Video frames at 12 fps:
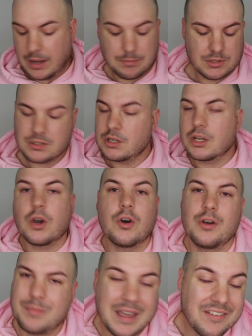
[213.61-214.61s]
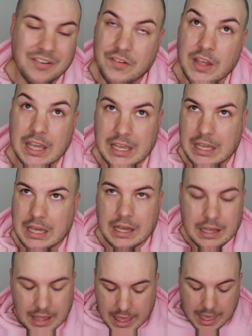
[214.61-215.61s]
I'm just gonna go on my
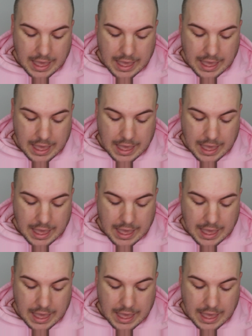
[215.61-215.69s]
finger.